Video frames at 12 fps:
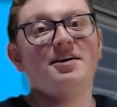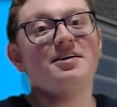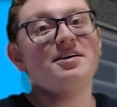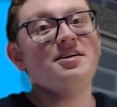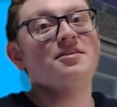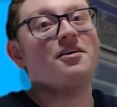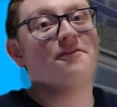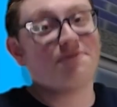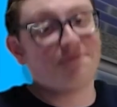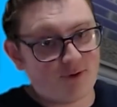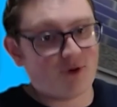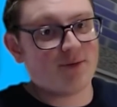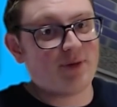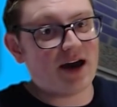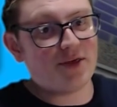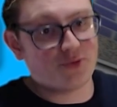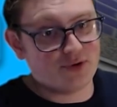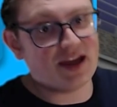in a
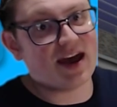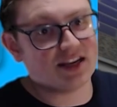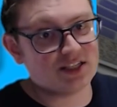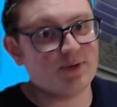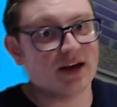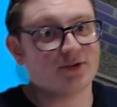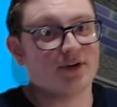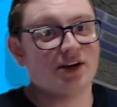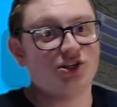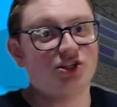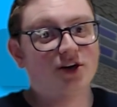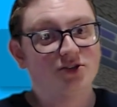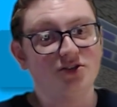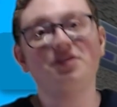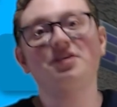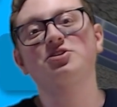4:3 aspect ratio, so you can